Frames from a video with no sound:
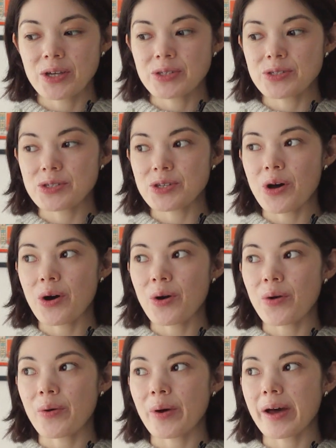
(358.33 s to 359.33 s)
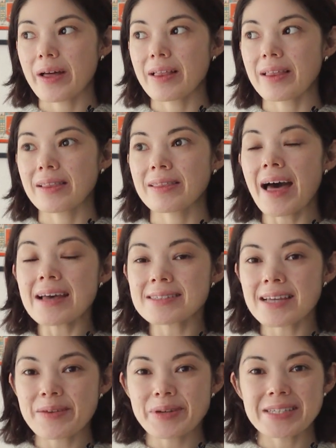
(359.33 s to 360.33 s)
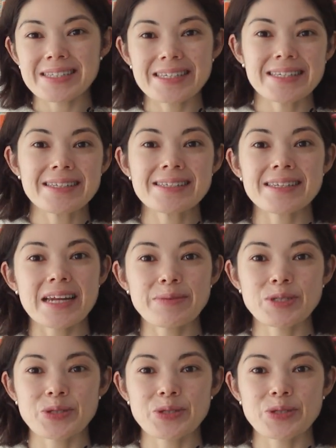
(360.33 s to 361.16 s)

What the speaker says: So last time I teased that I'm